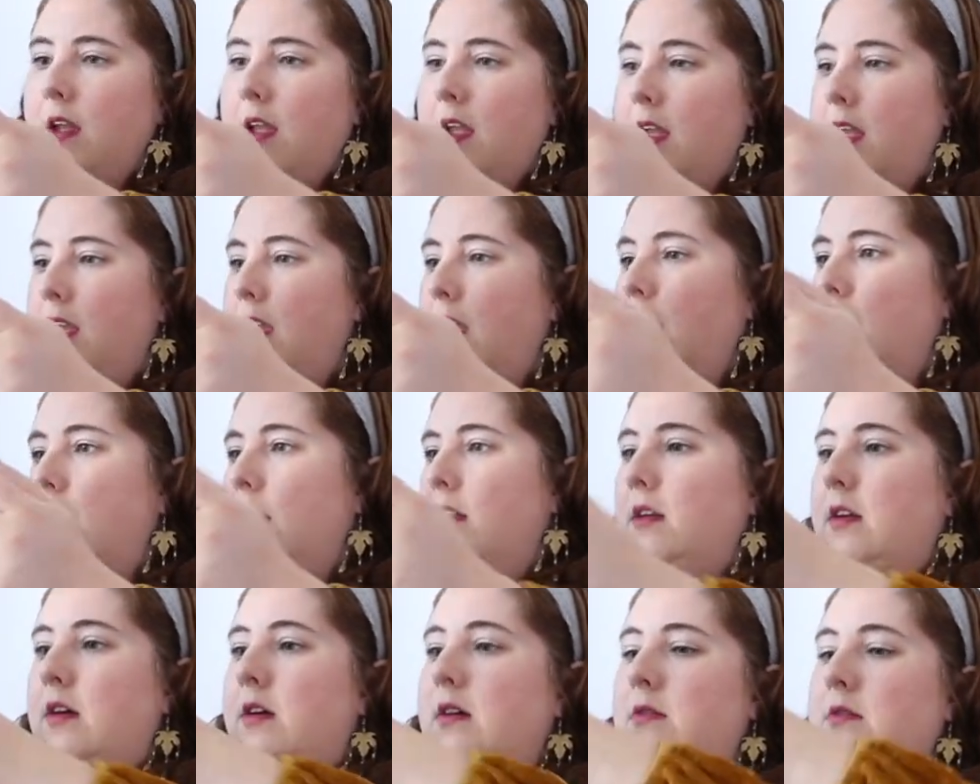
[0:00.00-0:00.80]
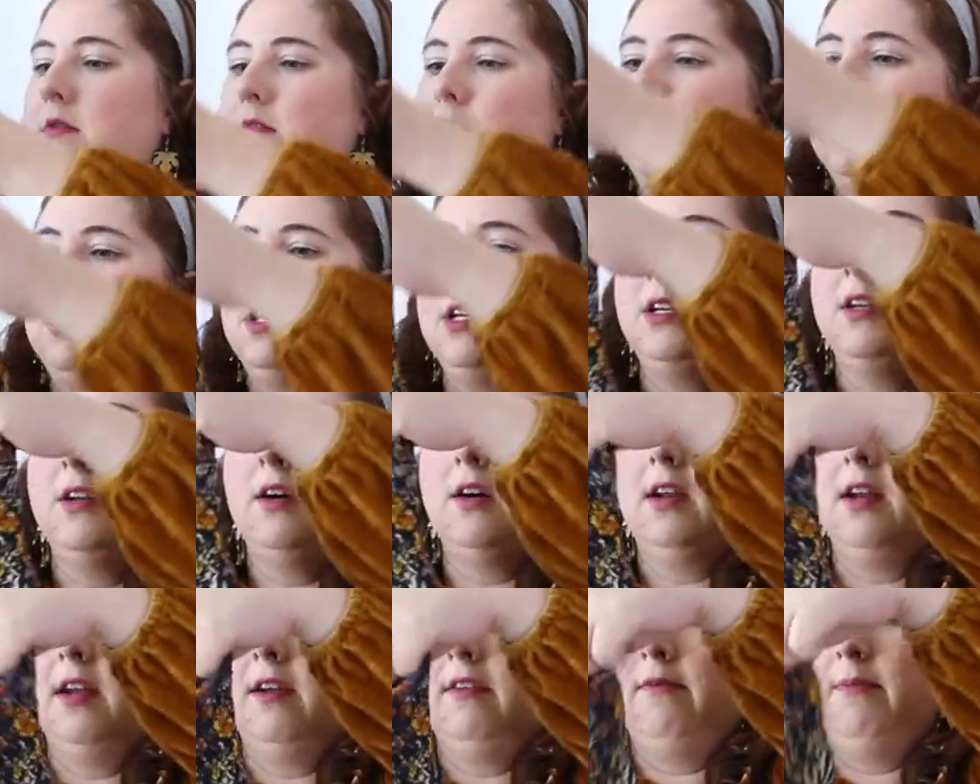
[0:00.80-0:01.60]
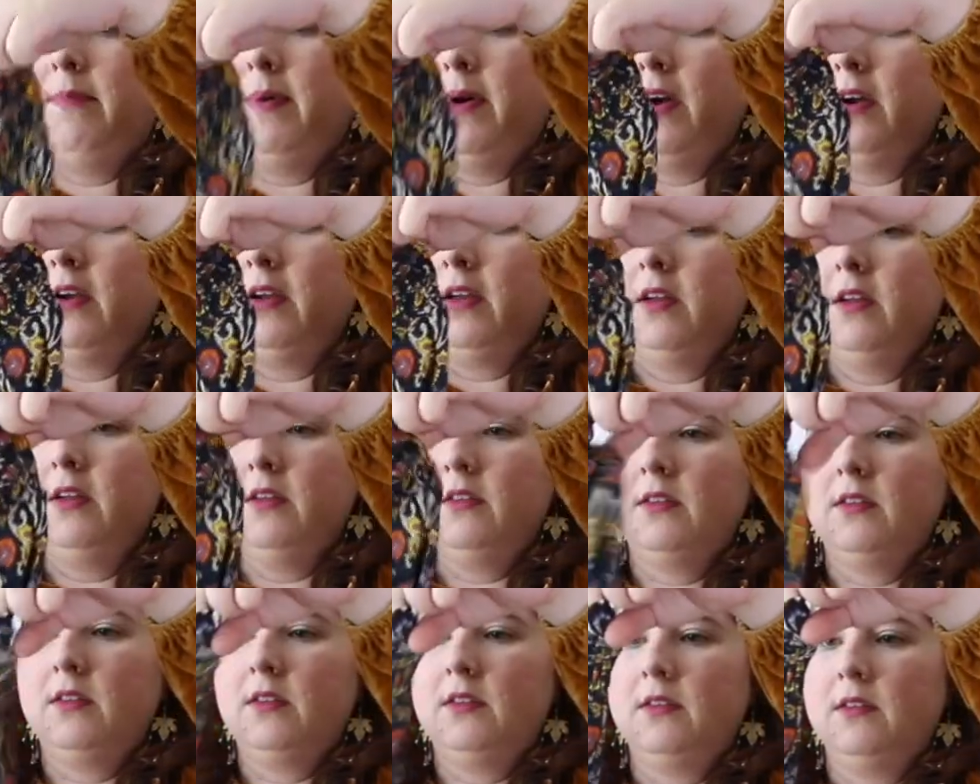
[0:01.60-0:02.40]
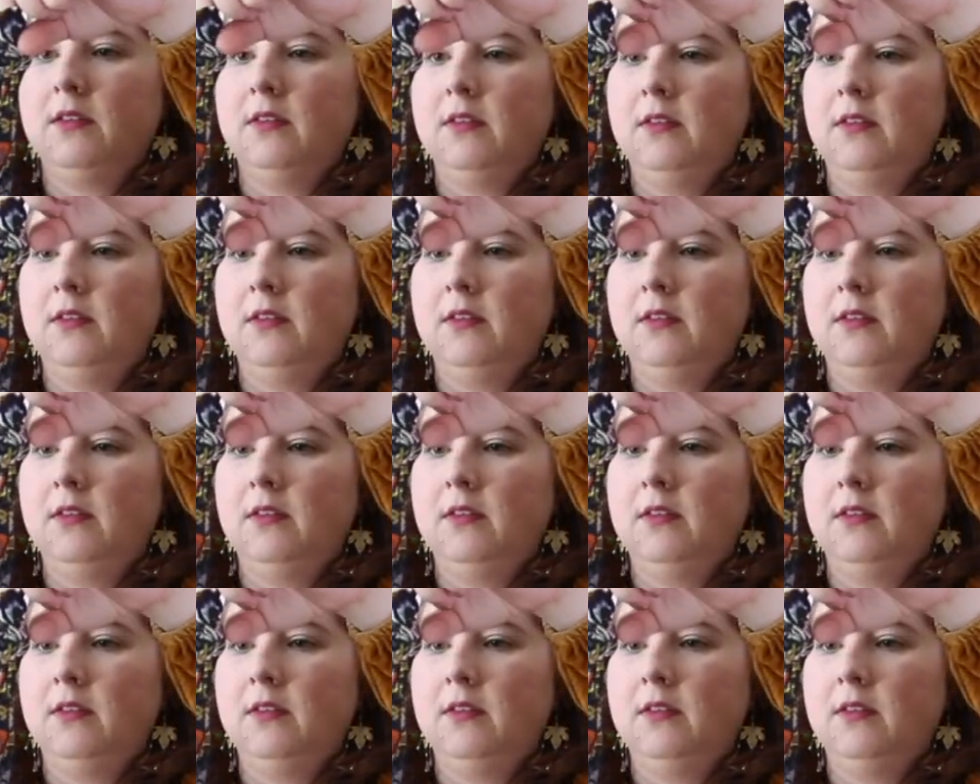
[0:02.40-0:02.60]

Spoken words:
And oh, did they not have pockets?